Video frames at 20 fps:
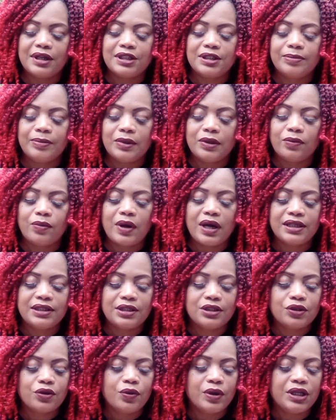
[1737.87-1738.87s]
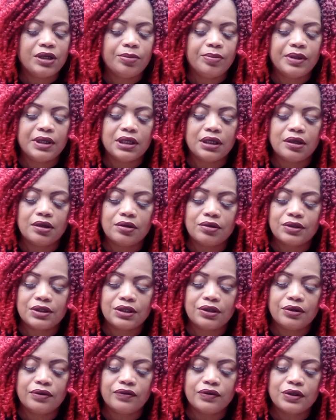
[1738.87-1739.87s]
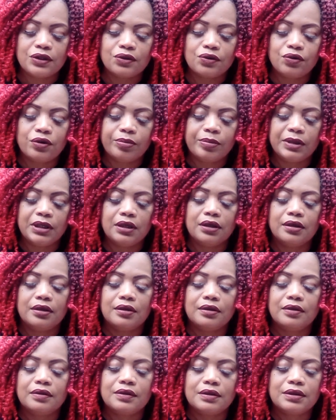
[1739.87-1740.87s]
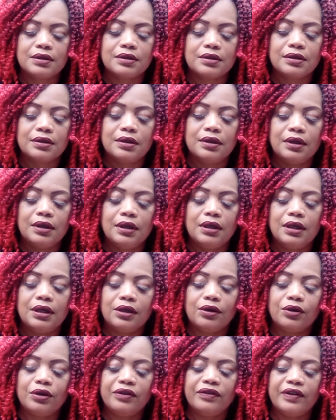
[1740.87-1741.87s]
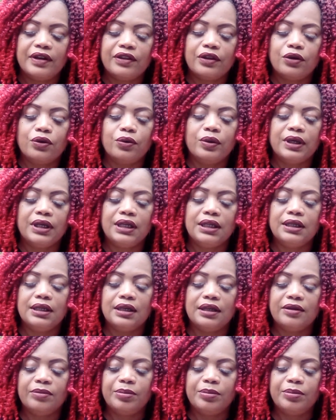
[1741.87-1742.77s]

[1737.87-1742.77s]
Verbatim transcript: Spirit, why is this Queen of Pentacles here for Scorpios? Her the Queen of